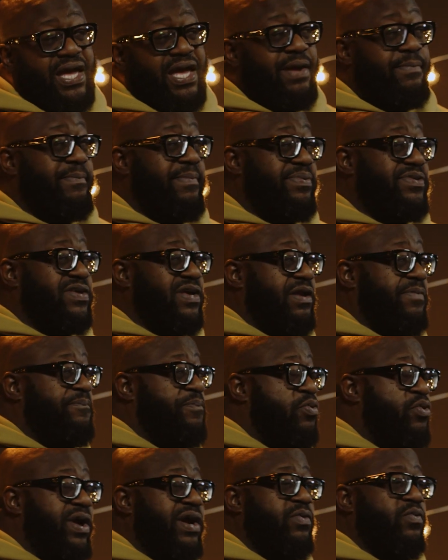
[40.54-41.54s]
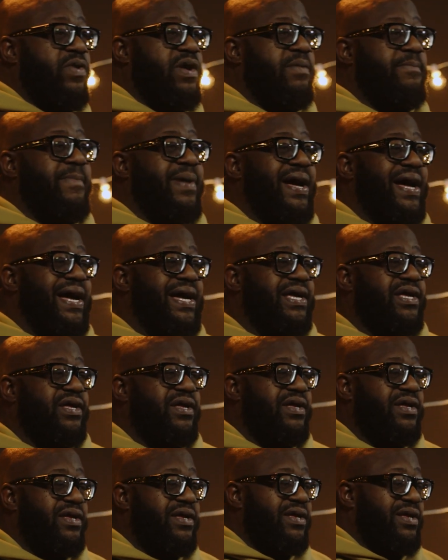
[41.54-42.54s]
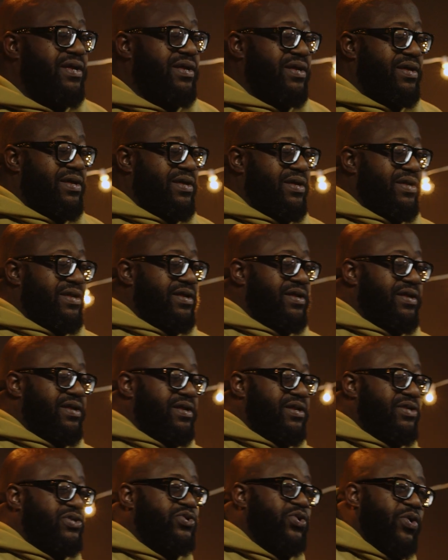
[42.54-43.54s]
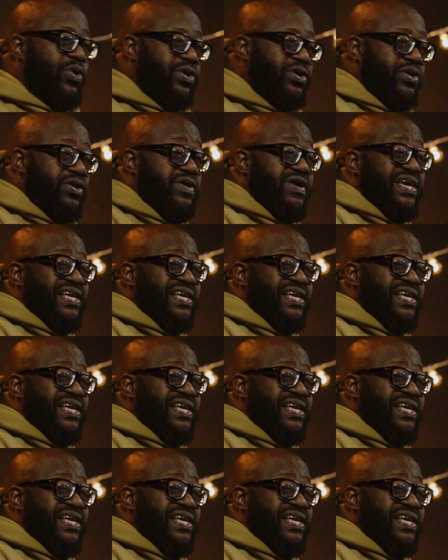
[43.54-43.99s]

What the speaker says: And to the point where my daughter